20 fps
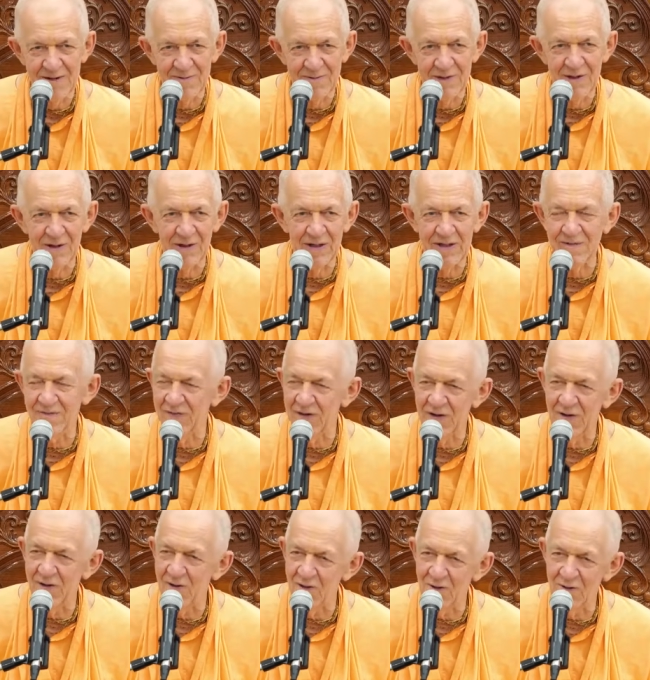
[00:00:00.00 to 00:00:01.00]
he would
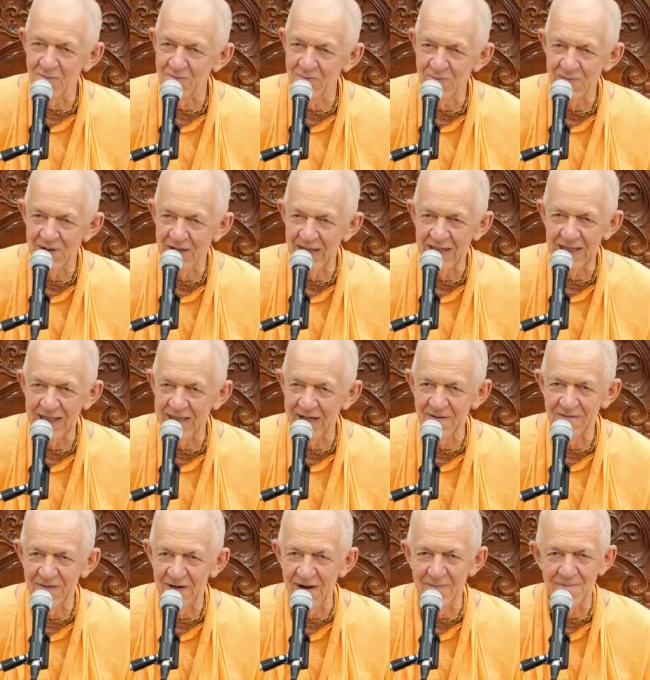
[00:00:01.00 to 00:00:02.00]
leave the home and
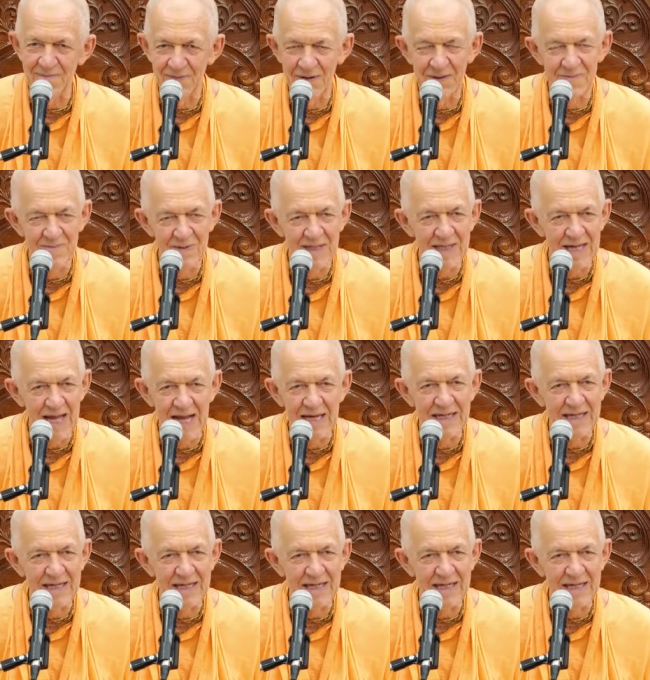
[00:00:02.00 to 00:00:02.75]
give up the,